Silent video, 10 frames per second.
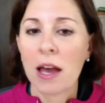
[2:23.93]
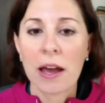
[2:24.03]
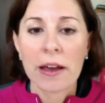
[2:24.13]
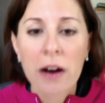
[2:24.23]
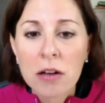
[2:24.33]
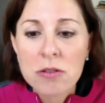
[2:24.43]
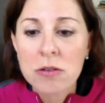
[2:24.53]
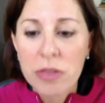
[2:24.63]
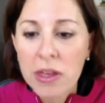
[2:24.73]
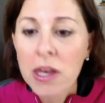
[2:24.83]
also
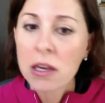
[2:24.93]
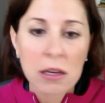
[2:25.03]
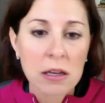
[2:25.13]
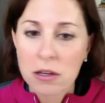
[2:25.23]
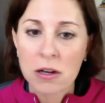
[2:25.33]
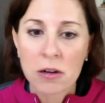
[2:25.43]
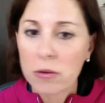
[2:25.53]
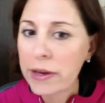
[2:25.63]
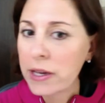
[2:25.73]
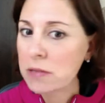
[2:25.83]
think
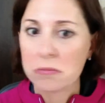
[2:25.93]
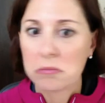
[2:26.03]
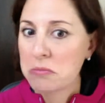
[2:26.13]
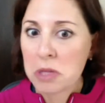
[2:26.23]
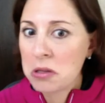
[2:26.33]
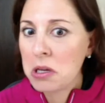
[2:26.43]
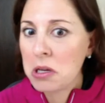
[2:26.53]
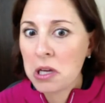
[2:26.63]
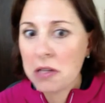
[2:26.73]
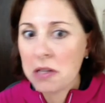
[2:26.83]

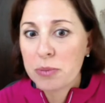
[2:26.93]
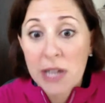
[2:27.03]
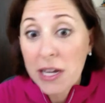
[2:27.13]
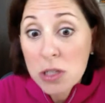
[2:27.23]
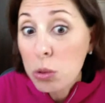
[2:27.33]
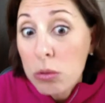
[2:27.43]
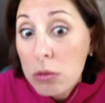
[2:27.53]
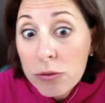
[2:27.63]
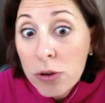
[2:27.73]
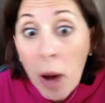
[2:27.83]
it protects you
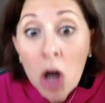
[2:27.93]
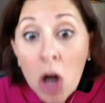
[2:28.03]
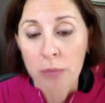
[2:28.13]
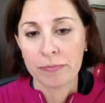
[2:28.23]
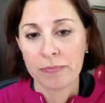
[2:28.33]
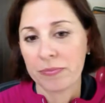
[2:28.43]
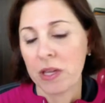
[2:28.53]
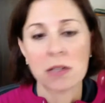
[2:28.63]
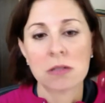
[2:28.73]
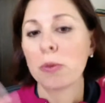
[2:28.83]
from harm.
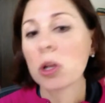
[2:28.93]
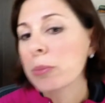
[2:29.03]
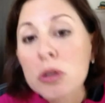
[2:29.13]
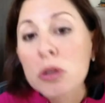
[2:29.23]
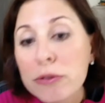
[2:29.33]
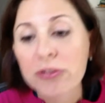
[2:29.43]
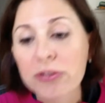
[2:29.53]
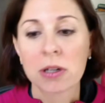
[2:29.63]
It's bulletproof.